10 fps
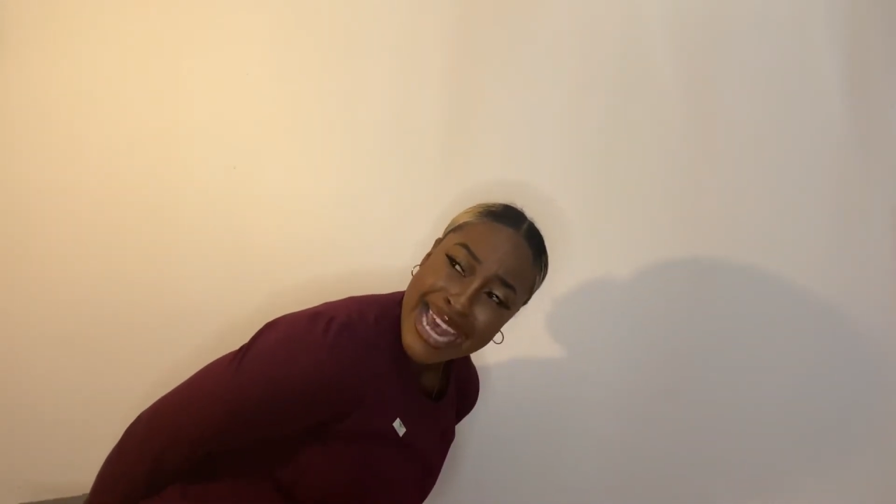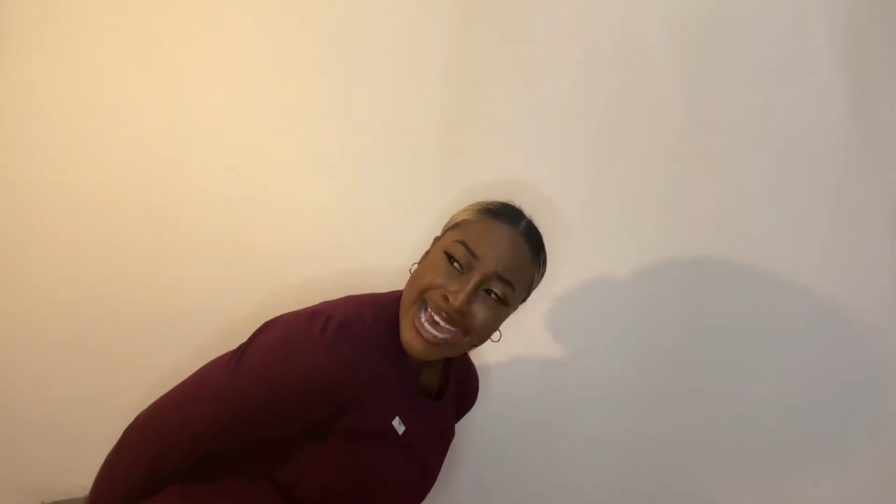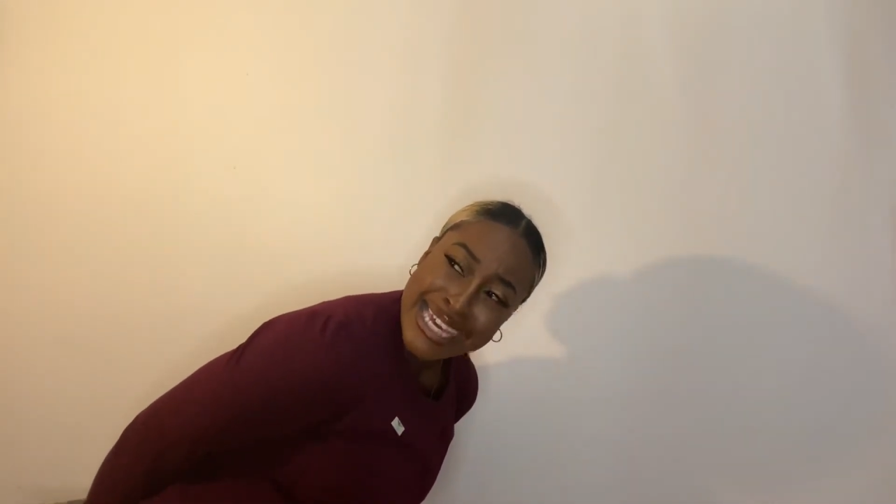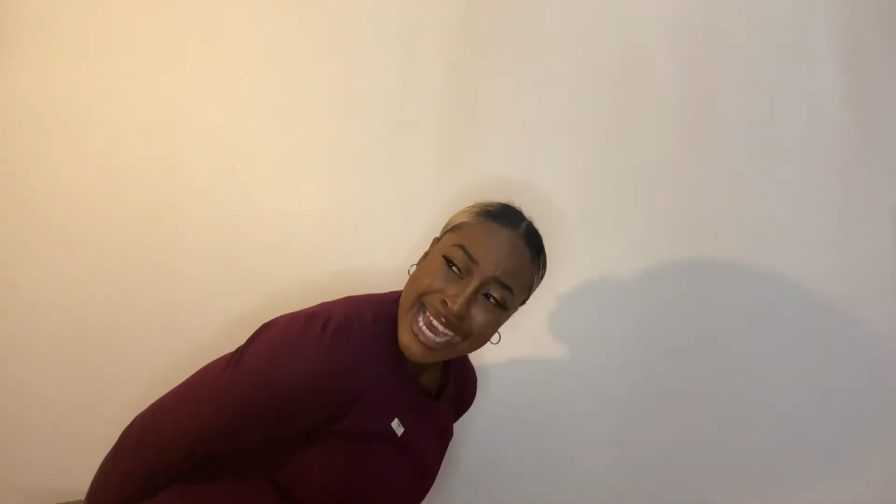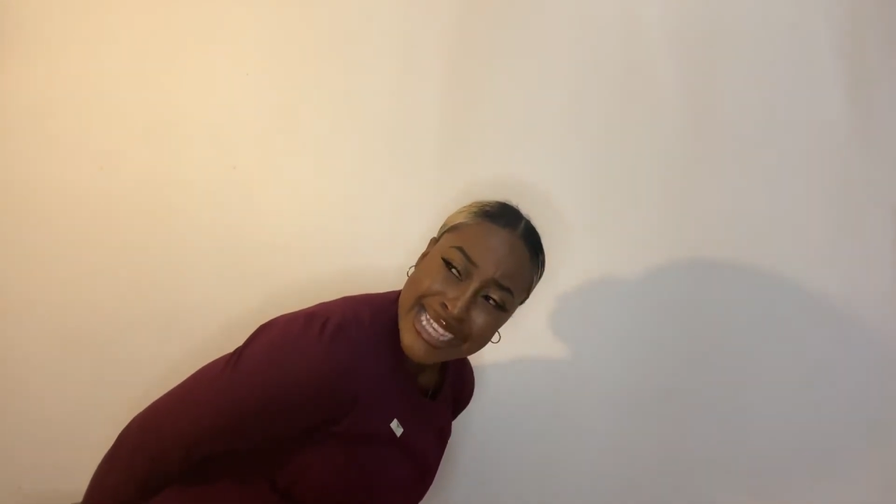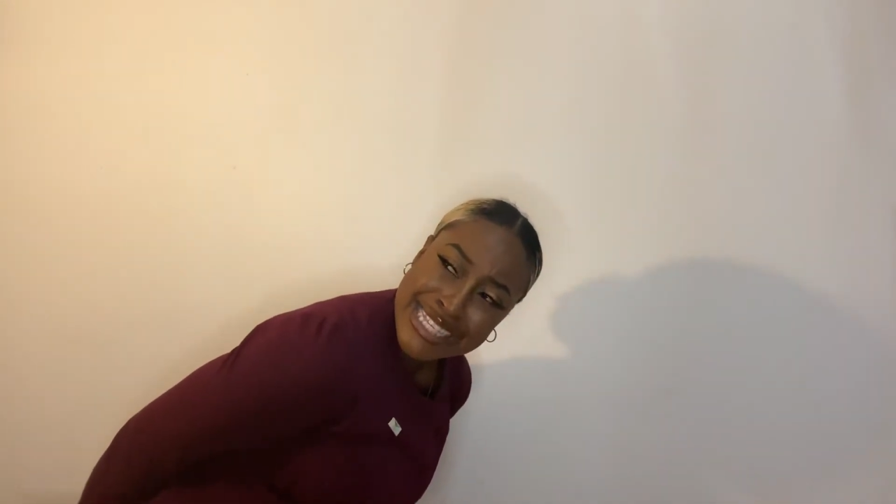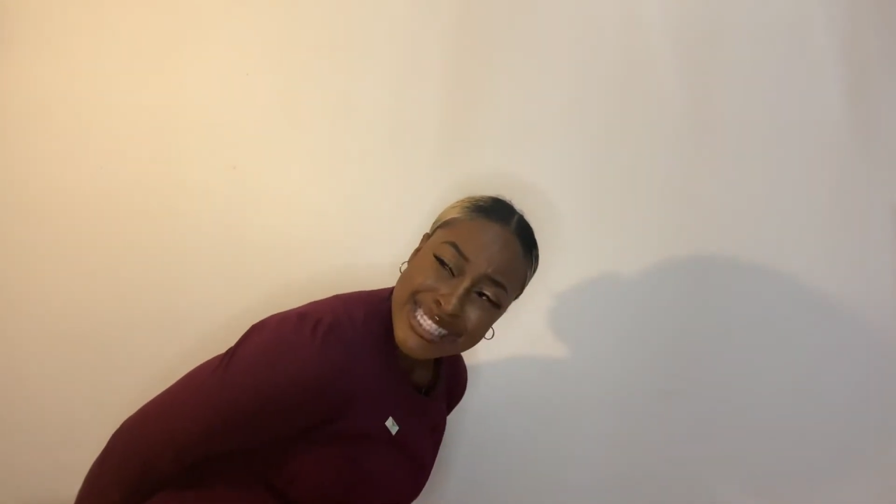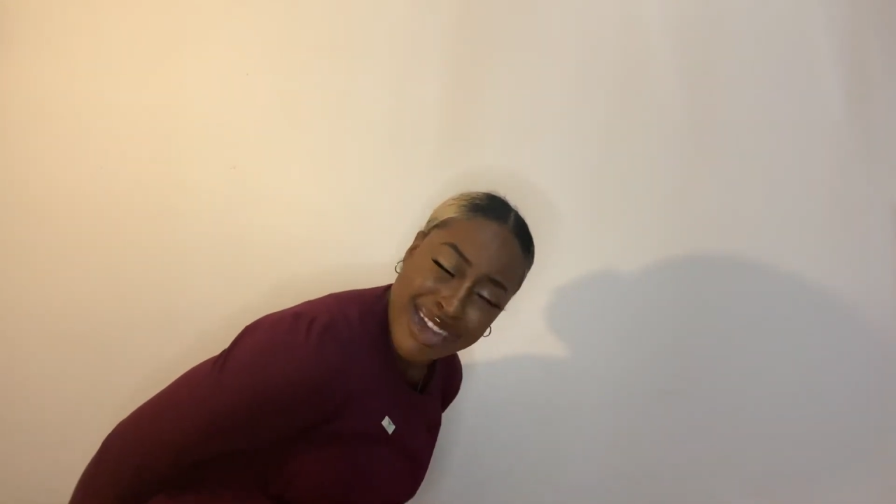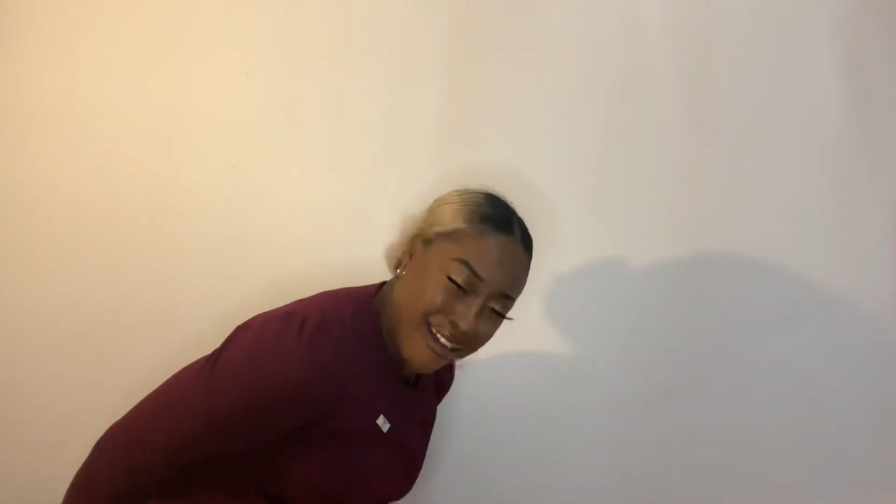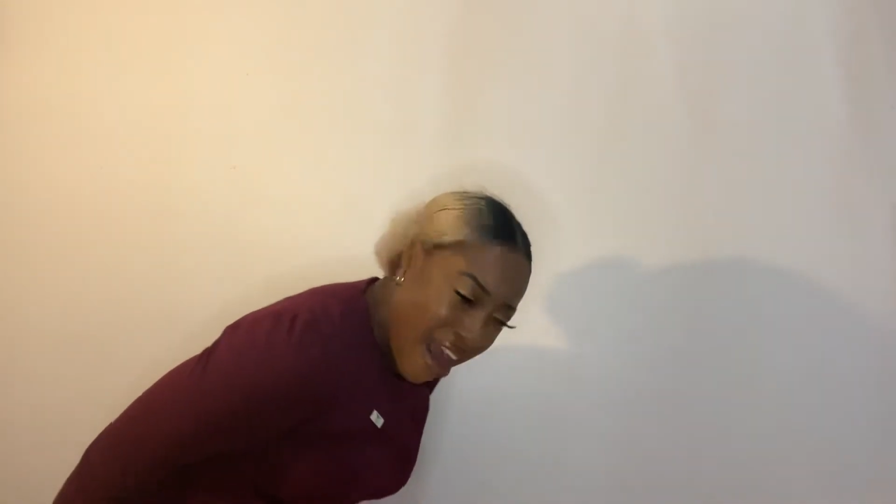against
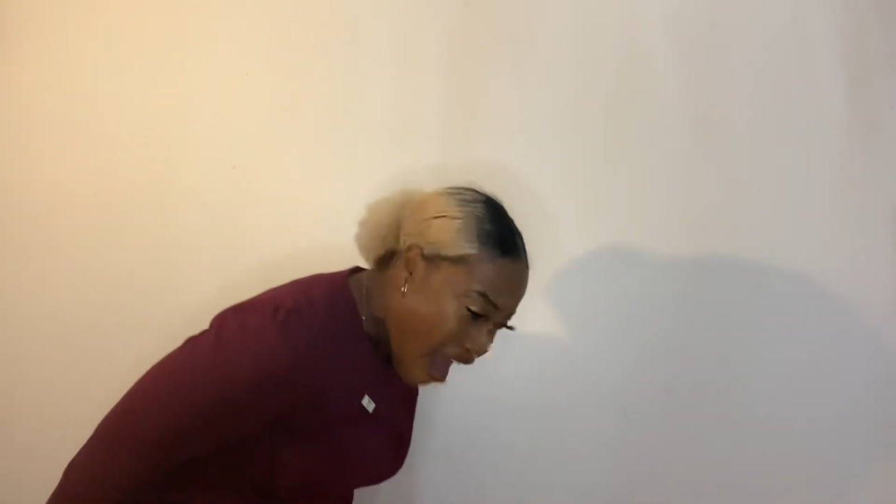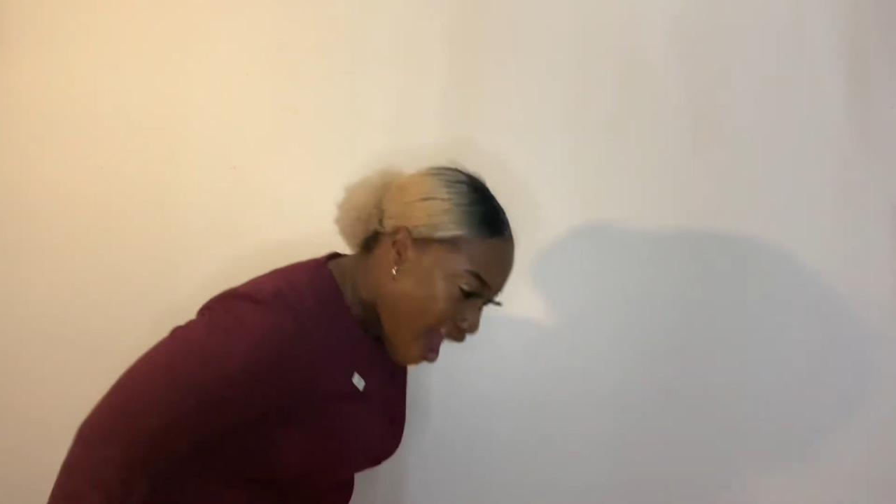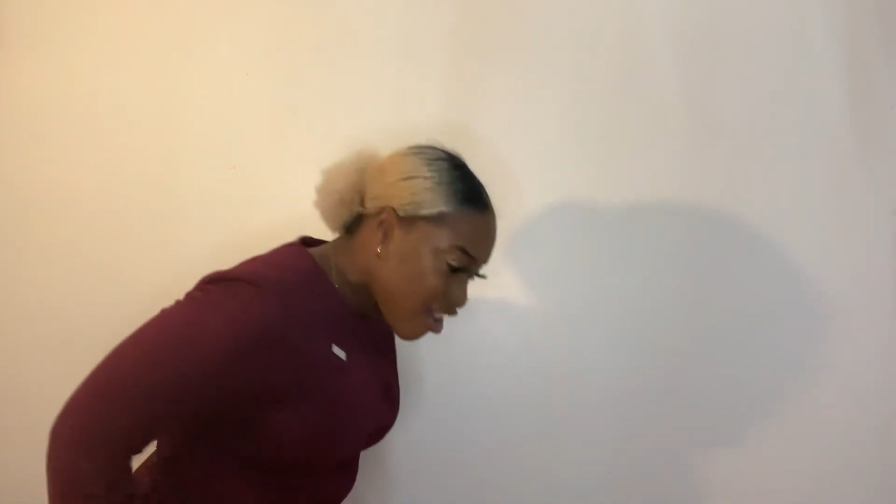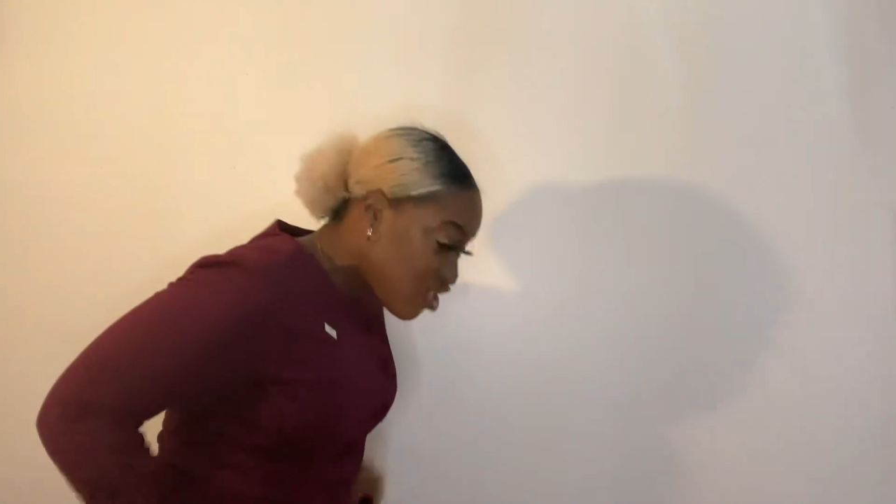the car.